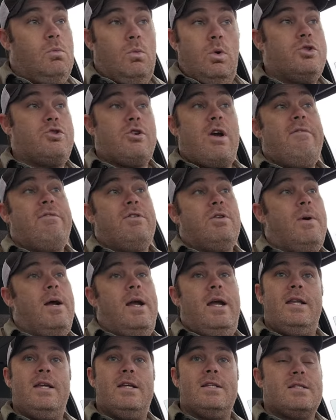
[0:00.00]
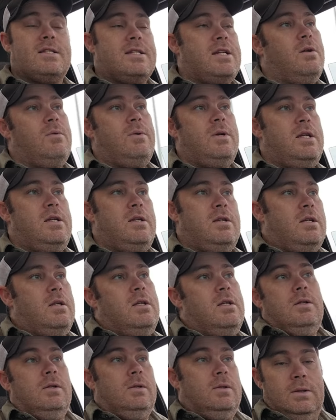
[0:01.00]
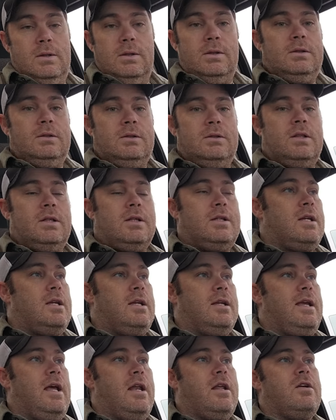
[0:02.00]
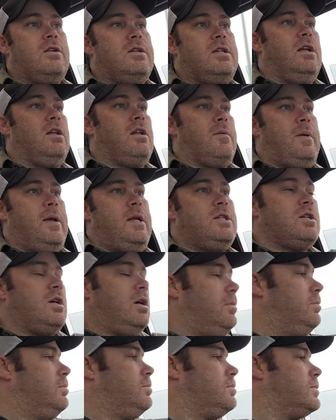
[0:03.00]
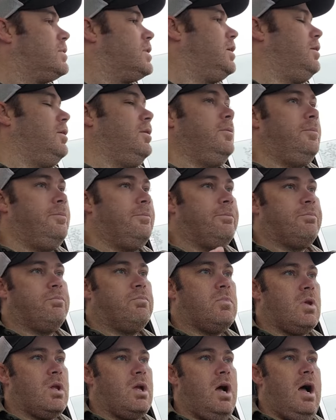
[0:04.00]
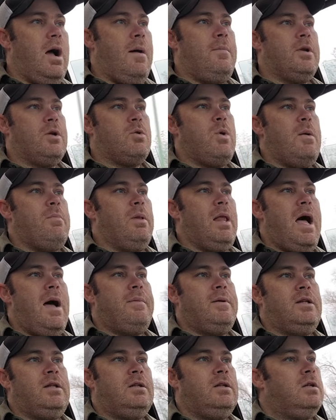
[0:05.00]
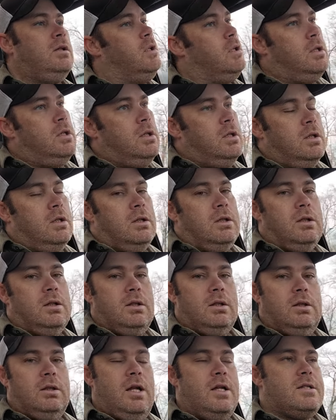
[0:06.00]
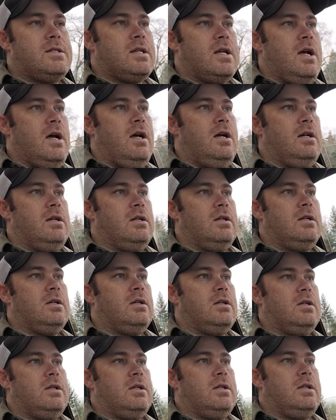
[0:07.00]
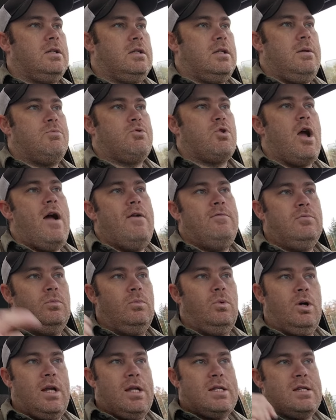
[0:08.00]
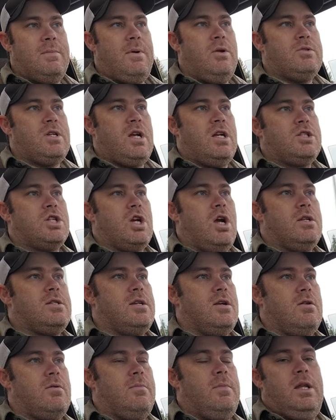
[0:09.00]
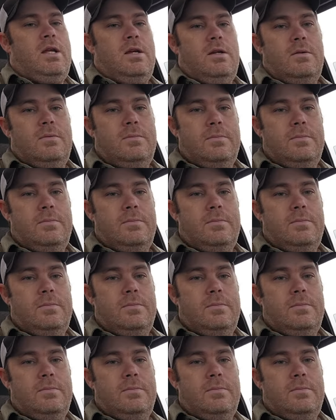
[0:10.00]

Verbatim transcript: we'll drive it the way it is until we can get a good deal on a paint job. So I'm gonna quit blabbing. Let's uh, keep driving. We'll get some outside shots here in a minute.